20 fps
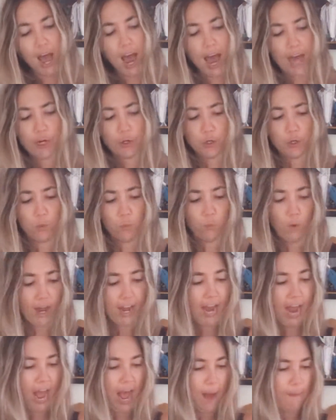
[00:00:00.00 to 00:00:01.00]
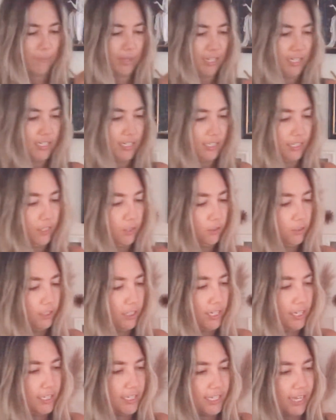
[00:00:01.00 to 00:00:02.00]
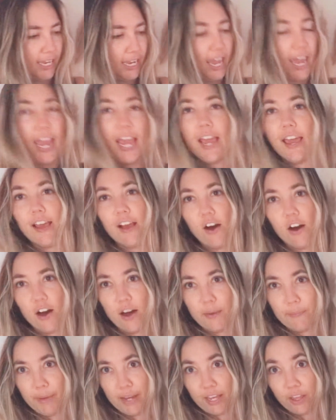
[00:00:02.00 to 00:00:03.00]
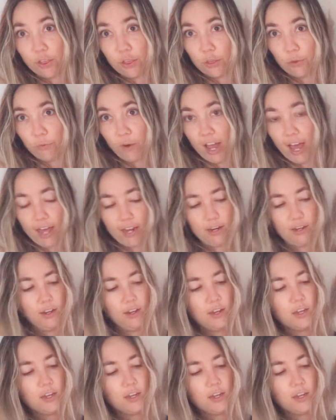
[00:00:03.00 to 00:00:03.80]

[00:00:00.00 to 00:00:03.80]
I don't know what happened. Literally, it's like hanging on by a thread.